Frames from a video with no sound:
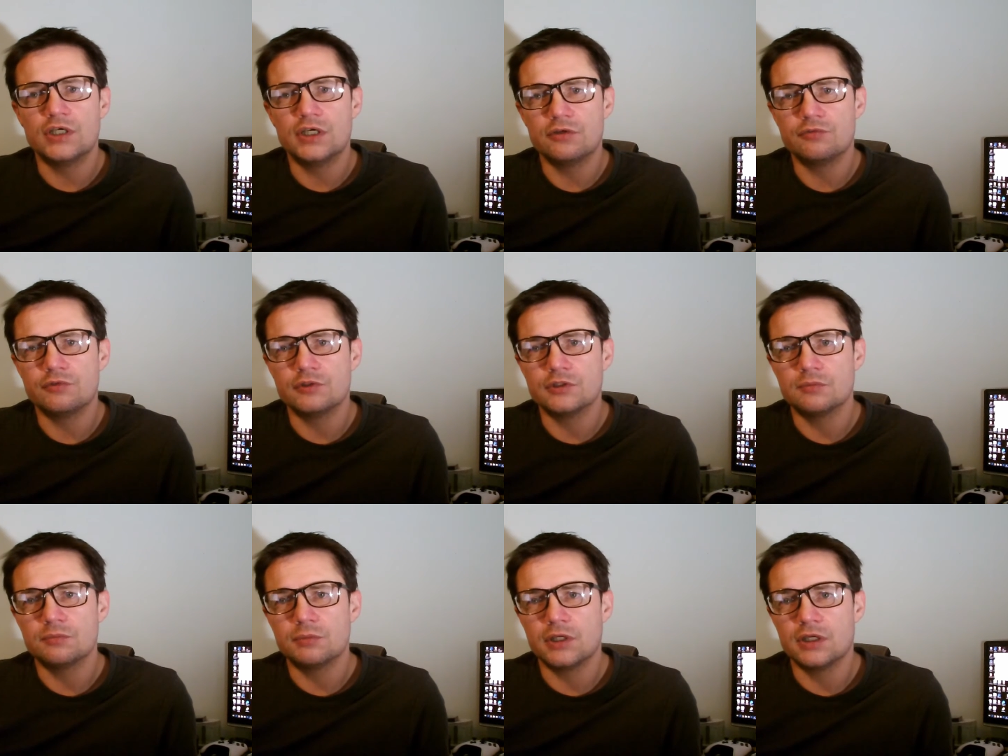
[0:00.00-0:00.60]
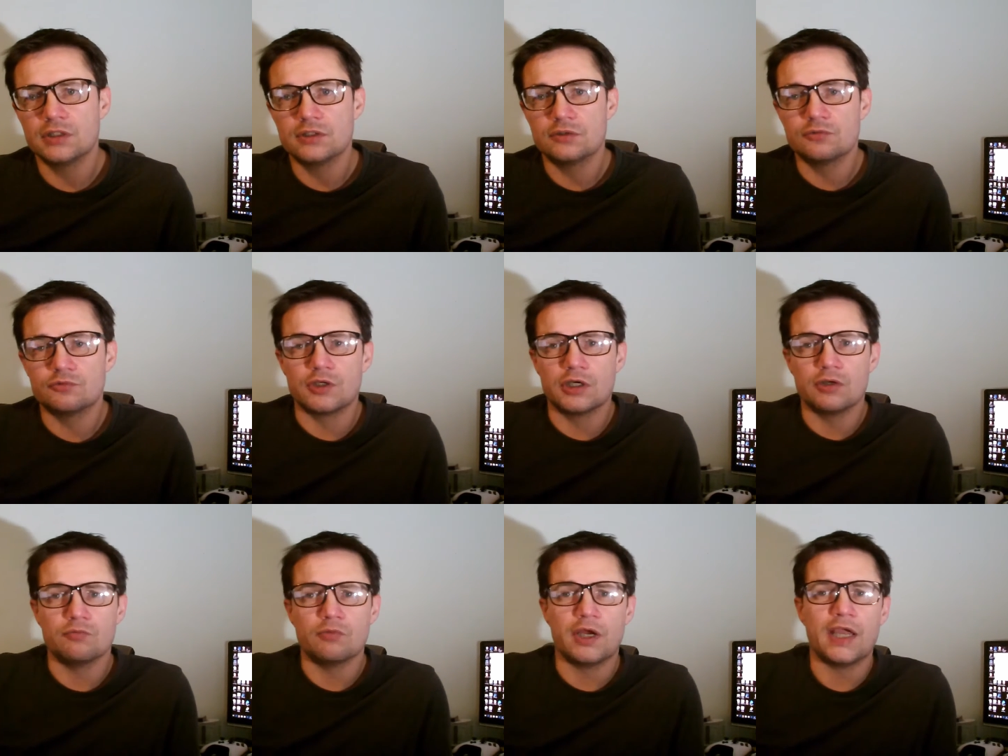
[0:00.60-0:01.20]
difference because the
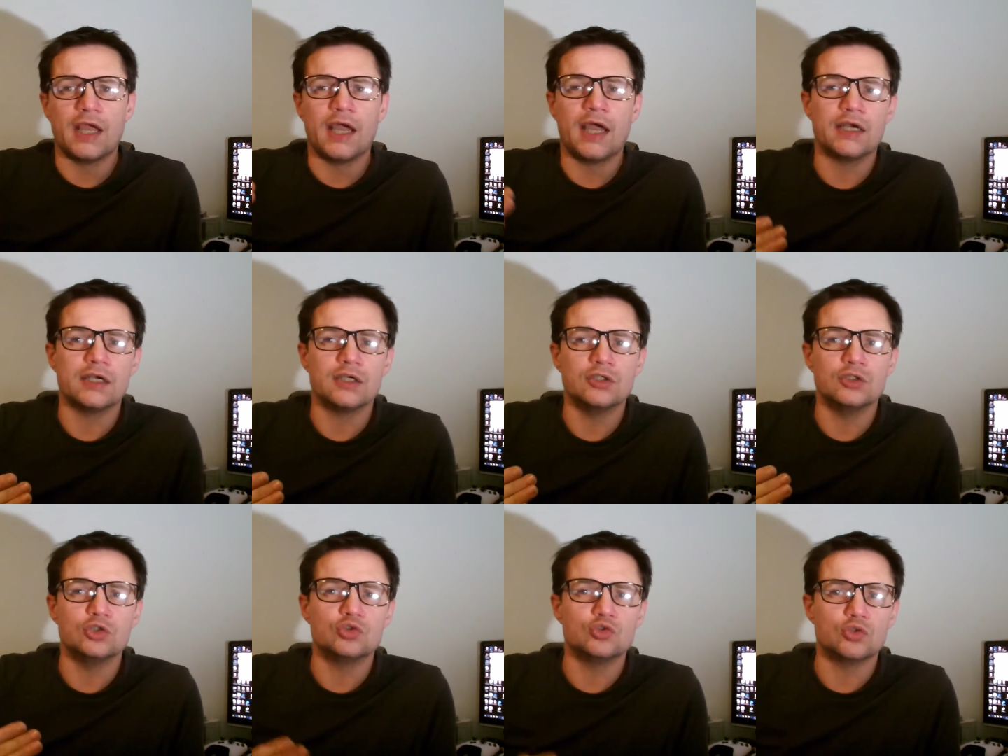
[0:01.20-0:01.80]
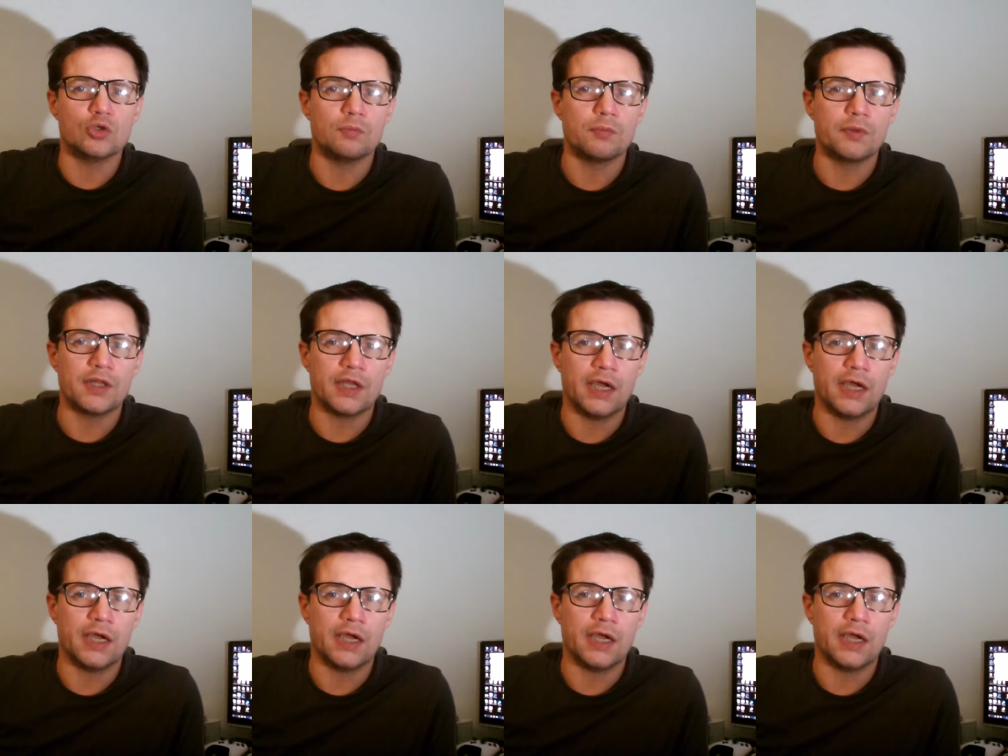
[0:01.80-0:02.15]
frame rate hadn't dropped